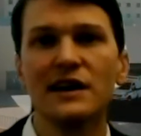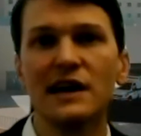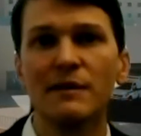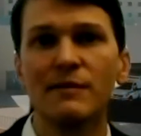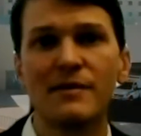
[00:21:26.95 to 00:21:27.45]

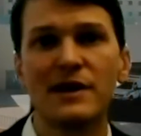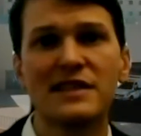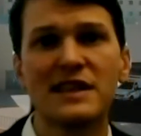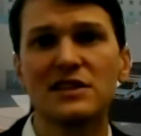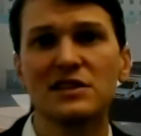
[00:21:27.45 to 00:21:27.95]
I
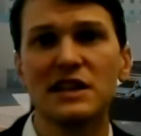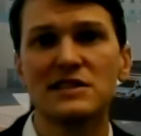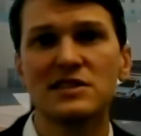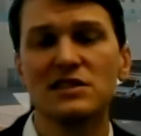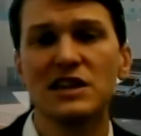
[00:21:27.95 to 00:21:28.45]
think
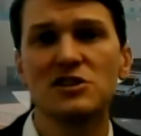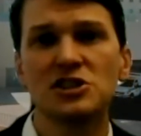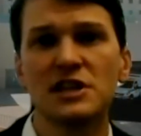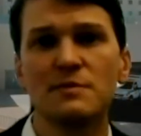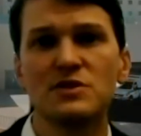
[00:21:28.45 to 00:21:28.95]
it's the
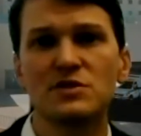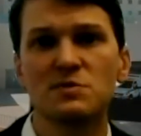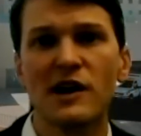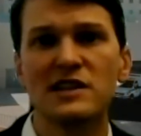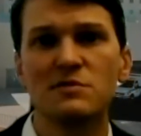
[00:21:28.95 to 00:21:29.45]
leadership's
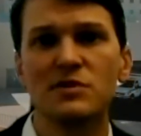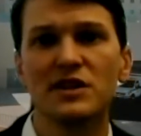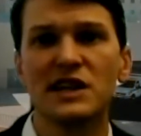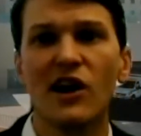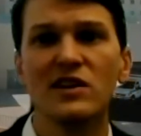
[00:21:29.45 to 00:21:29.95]

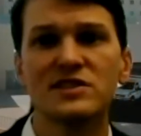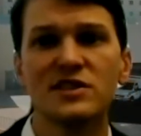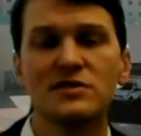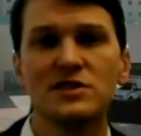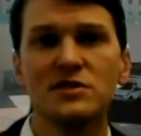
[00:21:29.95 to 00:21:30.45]
responsibility
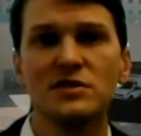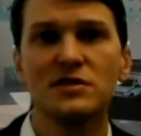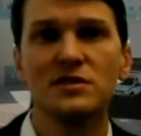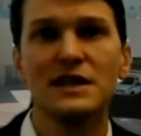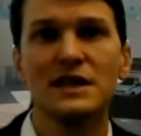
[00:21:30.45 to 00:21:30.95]
also
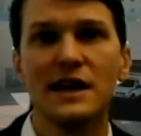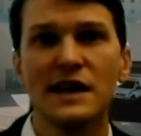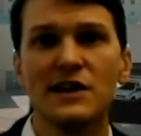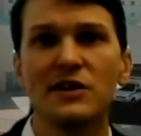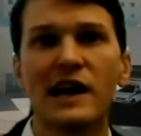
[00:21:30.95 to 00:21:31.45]
to
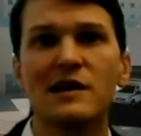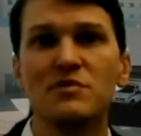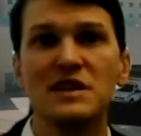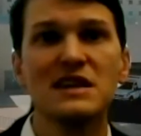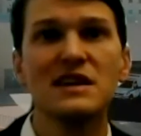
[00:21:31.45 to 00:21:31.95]
kind of
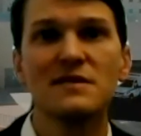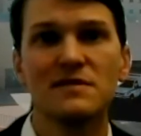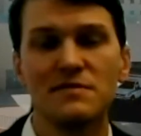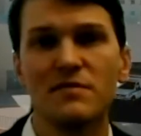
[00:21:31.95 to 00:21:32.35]
be